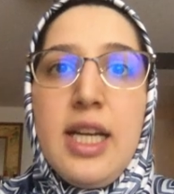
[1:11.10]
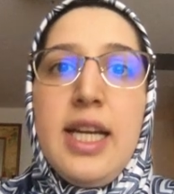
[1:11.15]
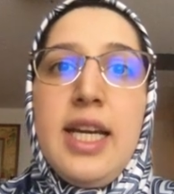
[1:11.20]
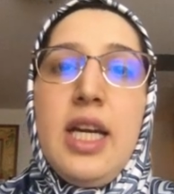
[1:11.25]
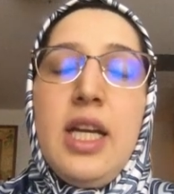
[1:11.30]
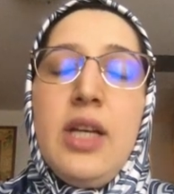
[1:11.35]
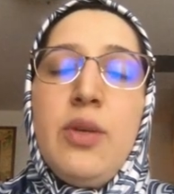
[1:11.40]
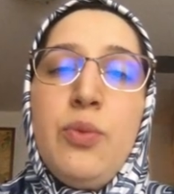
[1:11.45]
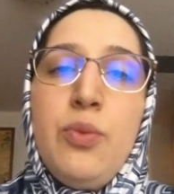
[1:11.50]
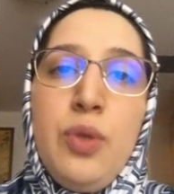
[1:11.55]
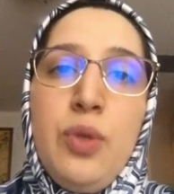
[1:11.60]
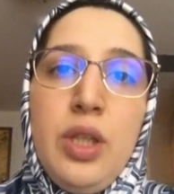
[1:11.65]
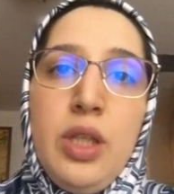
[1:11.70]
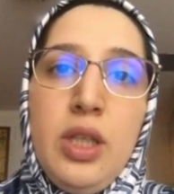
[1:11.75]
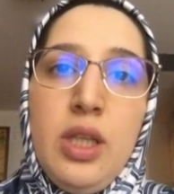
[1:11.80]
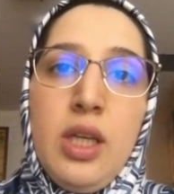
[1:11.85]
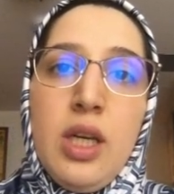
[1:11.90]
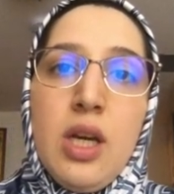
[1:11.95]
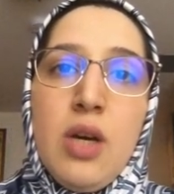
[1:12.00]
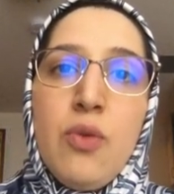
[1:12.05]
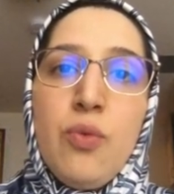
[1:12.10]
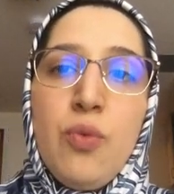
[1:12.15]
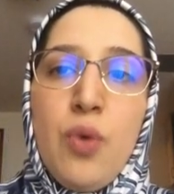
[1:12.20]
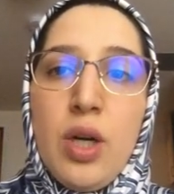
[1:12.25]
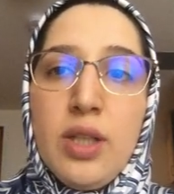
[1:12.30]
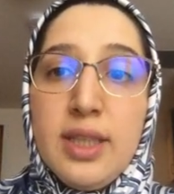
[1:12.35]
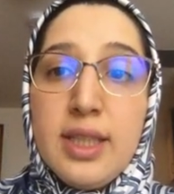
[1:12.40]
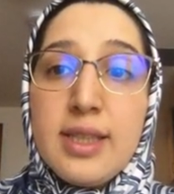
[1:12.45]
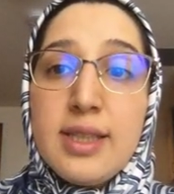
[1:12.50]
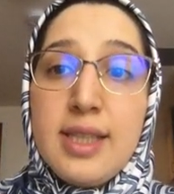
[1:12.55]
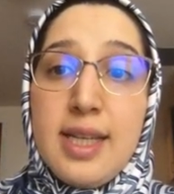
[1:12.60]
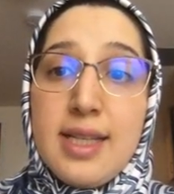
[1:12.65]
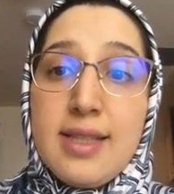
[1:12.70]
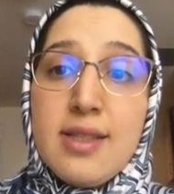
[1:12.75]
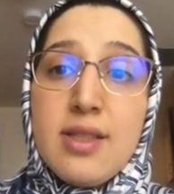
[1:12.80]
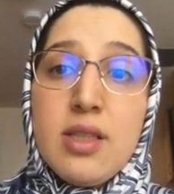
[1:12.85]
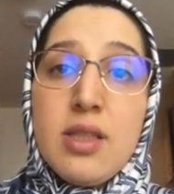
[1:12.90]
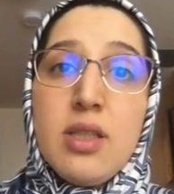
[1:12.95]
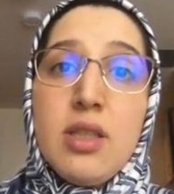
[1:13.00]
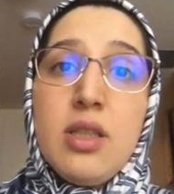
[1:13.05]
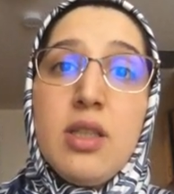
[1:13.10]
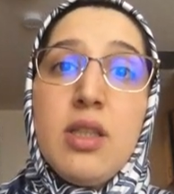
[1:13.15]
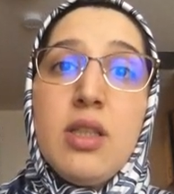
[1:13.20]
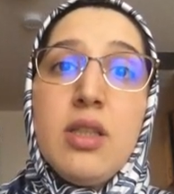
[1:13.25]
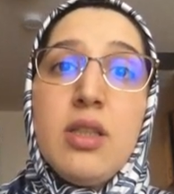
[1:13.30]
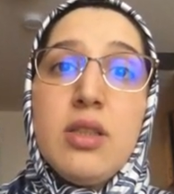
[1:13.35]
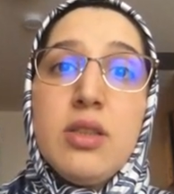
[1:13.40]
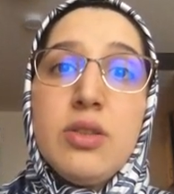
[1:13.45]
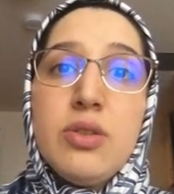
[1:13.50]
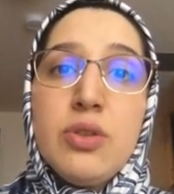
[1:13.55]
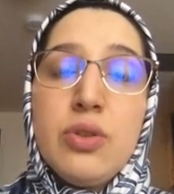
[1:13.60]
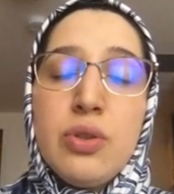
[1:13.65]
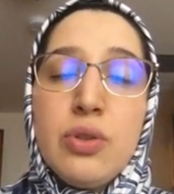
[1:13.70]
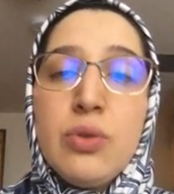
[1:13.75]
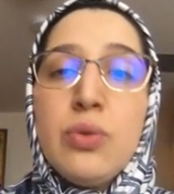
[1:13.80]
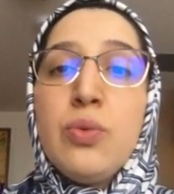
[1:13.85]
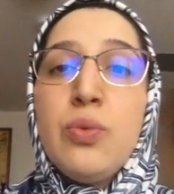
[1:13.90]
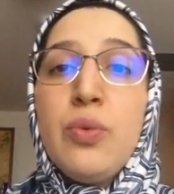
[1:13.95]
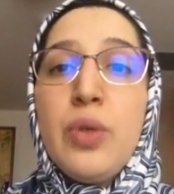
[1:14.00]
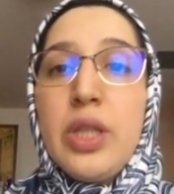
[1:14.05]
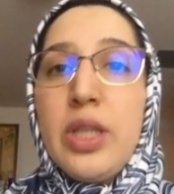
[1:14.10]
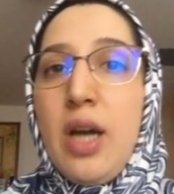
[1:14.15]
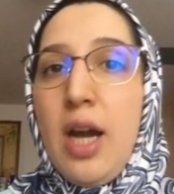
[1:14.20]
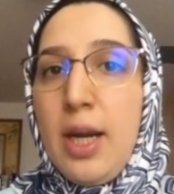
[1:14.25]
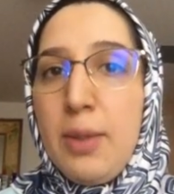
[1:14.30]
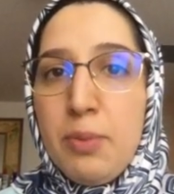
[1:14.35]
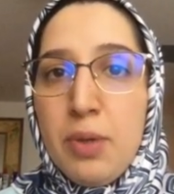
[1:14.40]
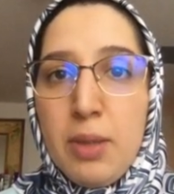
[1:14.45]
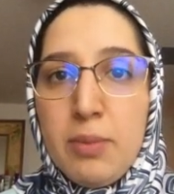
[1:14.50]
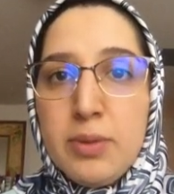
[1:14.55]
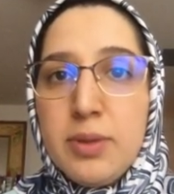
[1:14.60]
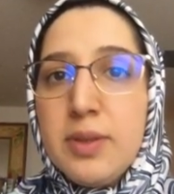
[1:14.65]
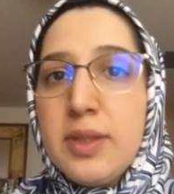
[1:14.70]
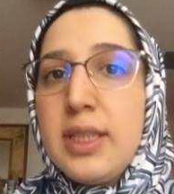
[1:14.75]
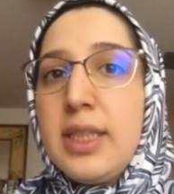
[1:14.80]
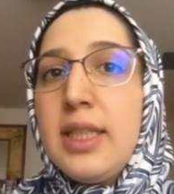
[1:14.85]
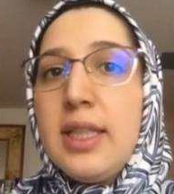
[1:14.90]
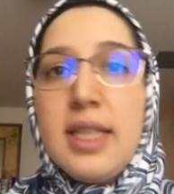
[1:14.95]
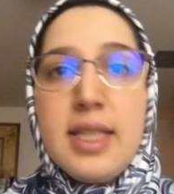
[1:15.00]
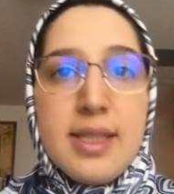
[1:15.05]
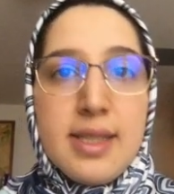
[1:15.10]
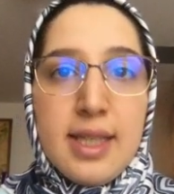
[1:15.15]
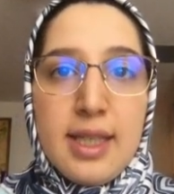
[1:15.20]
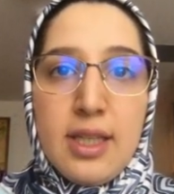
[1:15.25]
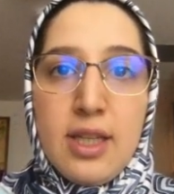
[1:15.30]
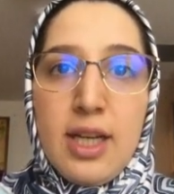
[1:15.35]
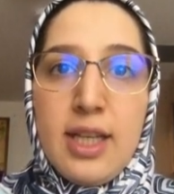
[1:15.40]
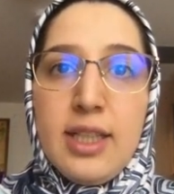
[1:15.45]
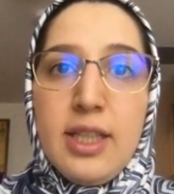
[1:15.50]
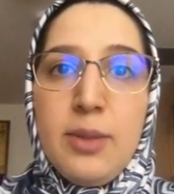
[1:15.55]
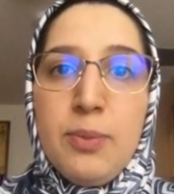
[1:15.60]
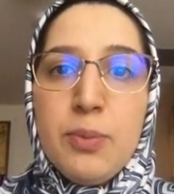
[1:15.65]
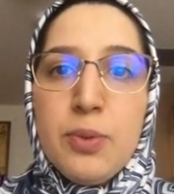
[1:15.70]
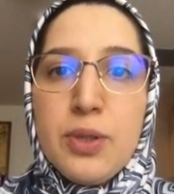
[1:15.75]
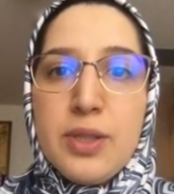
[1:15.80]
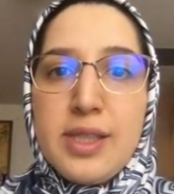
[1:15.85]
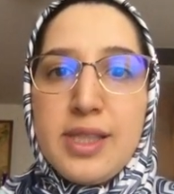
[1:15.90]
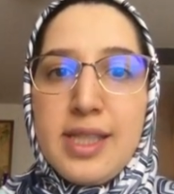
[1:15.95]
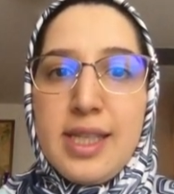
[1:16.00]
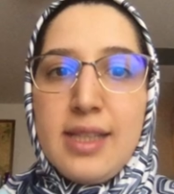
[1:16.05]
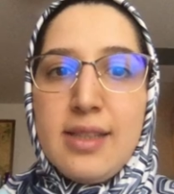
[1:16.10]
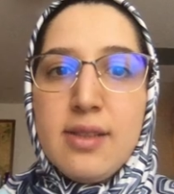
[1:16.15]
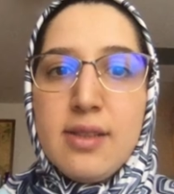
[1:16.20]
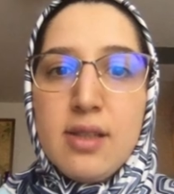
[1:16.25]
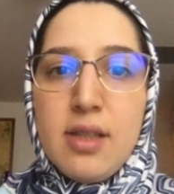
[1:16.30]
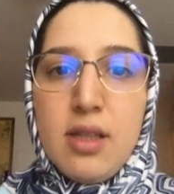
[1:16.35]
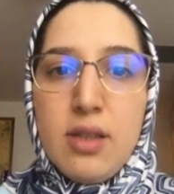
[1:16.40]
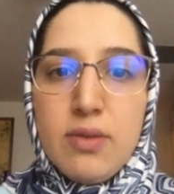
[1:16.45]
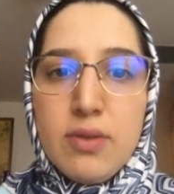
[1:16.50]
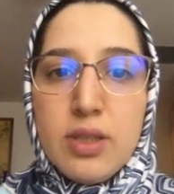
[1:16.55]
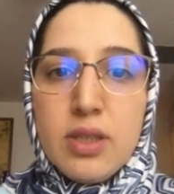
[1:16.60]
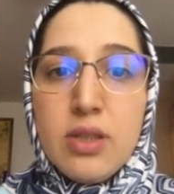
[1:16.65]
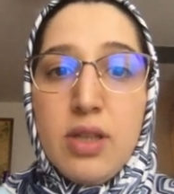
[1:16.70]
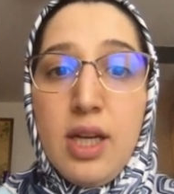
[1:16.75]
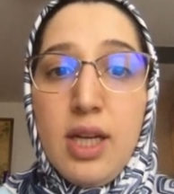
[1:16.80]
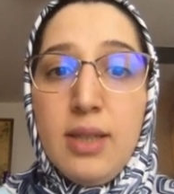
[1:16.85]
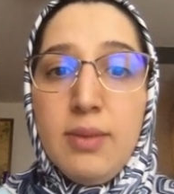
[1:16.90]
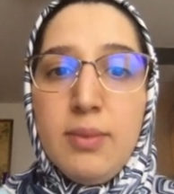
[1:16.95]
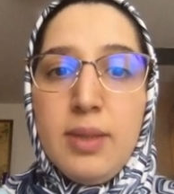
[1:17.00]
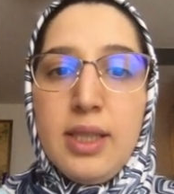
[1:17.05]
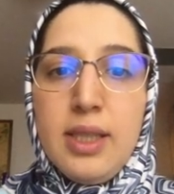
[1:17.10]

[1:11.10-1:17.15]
and we want the tester to, with high probability, let's say 90% of the time,